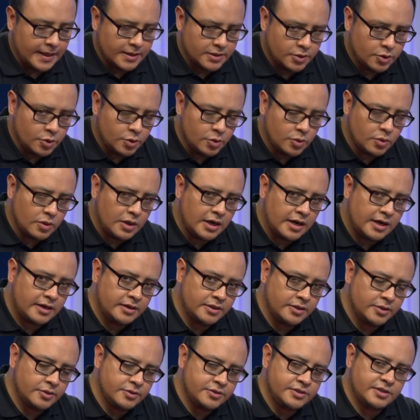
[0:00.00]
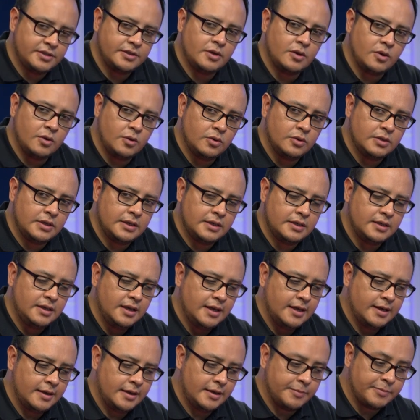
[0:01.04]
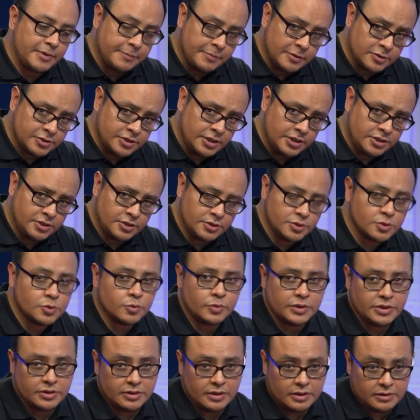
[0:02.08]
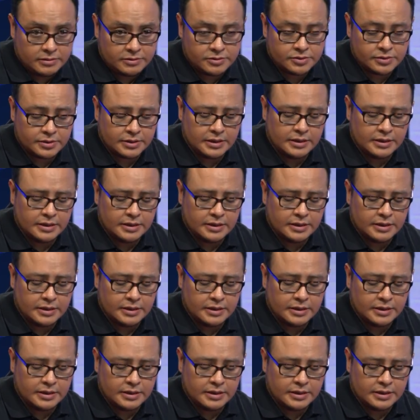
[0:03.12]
You are using only uh, prepositions with those,